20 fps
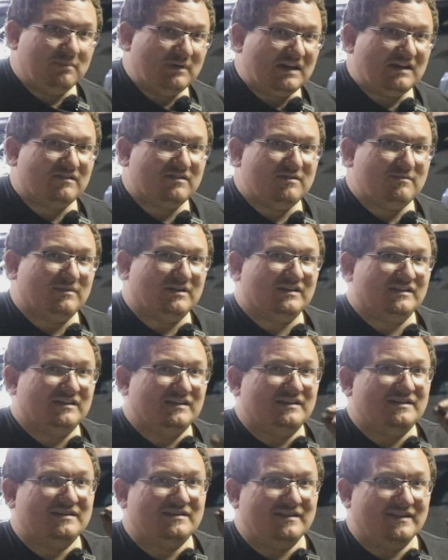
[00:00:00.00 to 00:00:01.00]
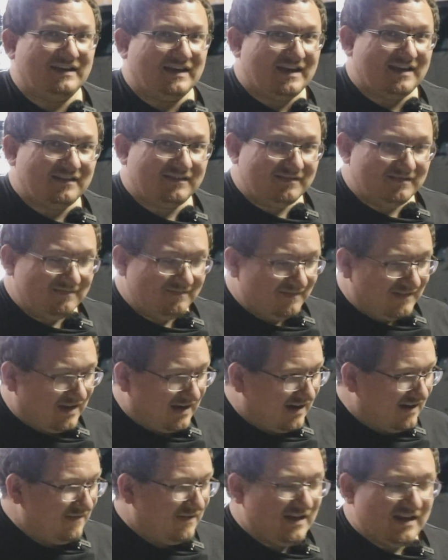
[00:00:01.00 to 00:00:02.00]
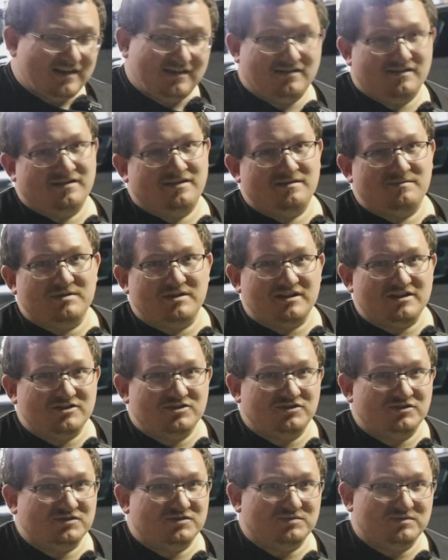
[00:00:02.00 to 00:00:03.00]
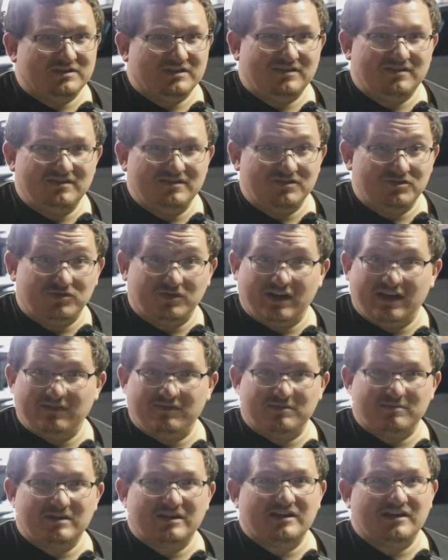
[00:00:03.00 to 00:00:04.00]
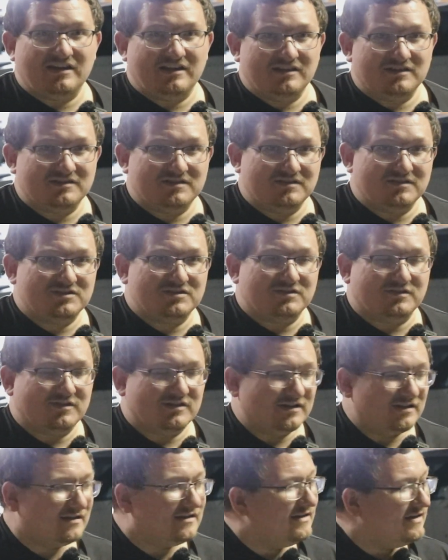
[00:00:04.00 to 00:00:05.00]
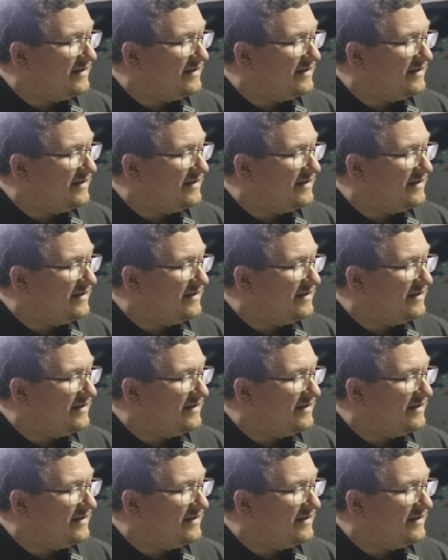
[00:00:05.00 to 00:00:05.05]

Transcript: Bear in mind that I've had nothing but issues with the driving mechanics of this truck.